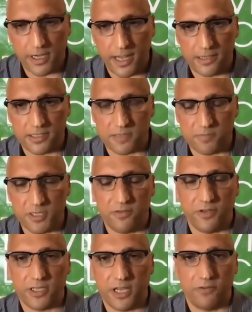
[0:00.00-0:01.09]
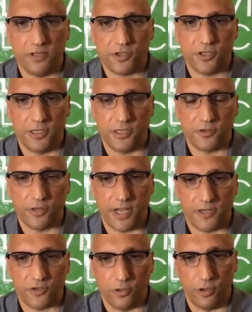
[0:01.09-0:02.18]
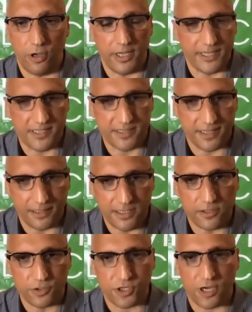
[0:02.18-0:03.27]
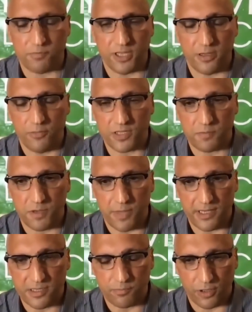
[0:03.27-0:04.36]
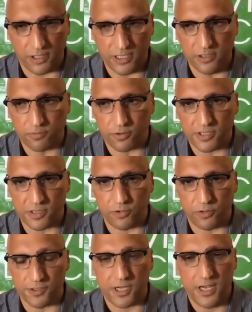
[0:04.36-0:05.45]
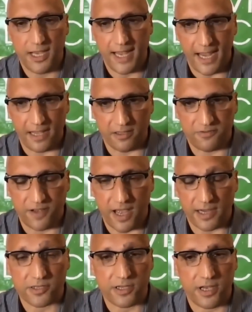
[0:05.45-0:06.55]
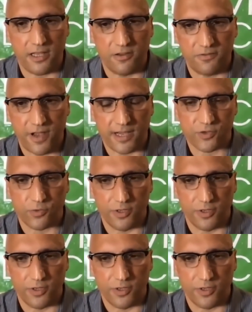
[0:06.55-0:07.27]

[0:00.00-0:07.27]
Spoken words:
has a specific definition in international law. This is a legal judgment that must be based upon legal principles and the facts are